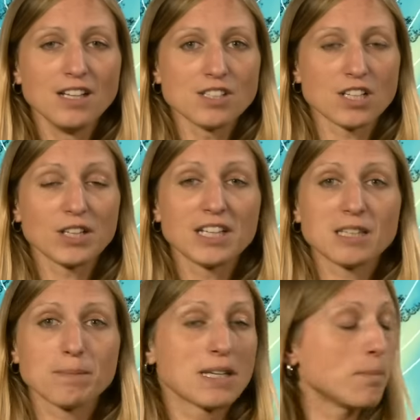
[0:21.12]
So looking at
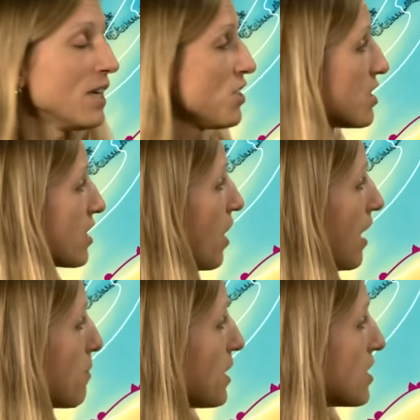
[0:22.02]
the bigger picture, so high
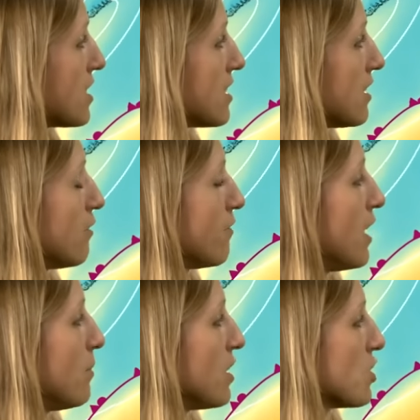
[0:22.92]
pressure is still
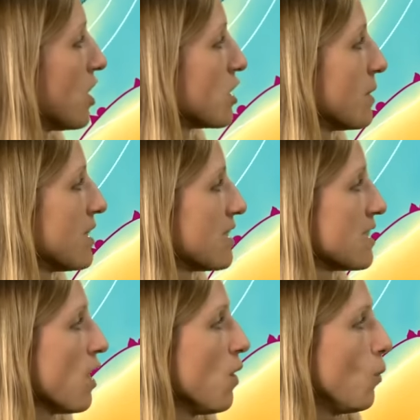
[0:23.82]
firmly in charge, but it's
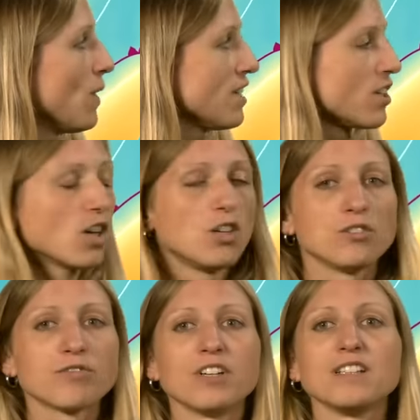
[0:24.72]
this weak cold
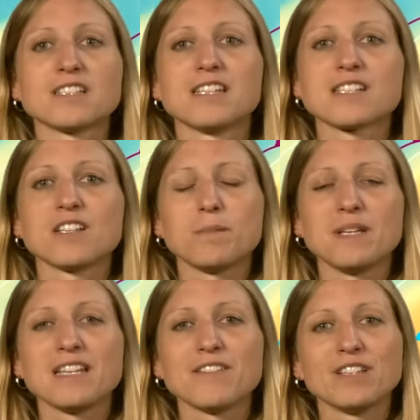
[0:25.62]
front that's going to
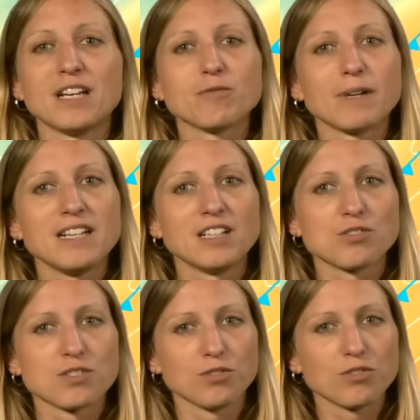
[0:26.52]
be giving that rain and
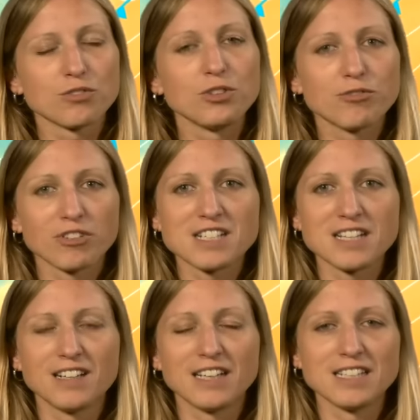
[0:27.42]
drizzle through Friday
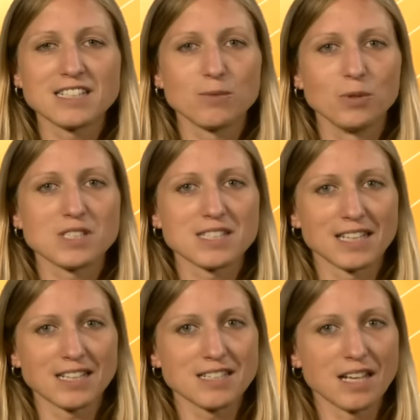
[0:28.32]
night and into towards
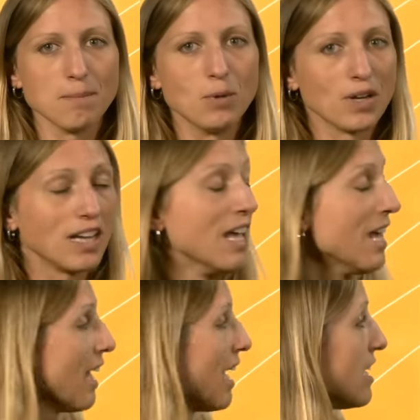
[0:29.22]
Saturday morning,
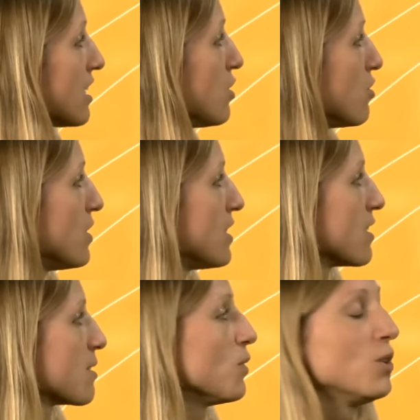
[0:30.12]
and introducing
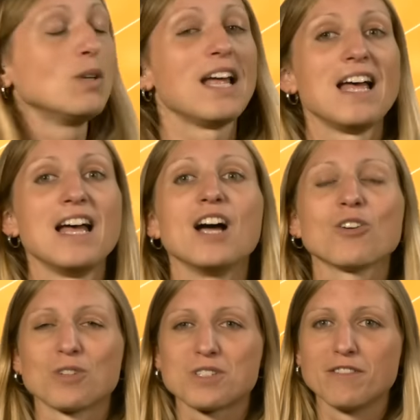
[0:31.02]
some cooler air
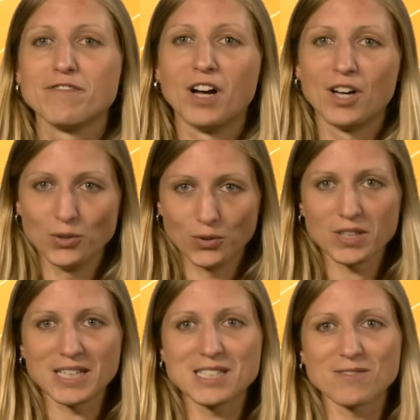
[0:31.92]
across the far
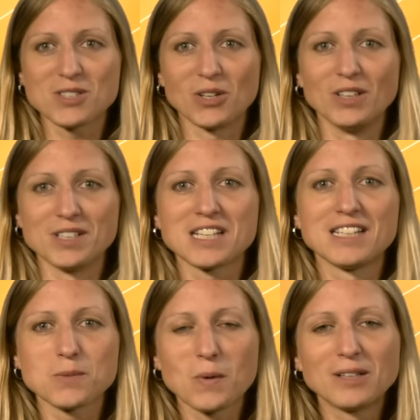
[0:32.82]
northeast of Scotland
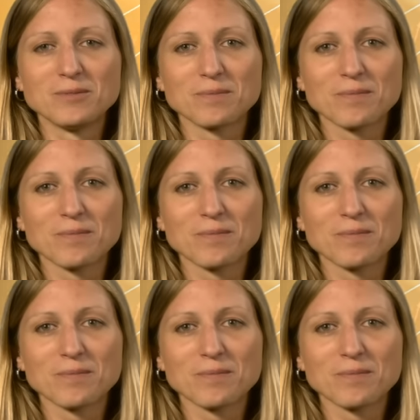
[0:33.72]
as well.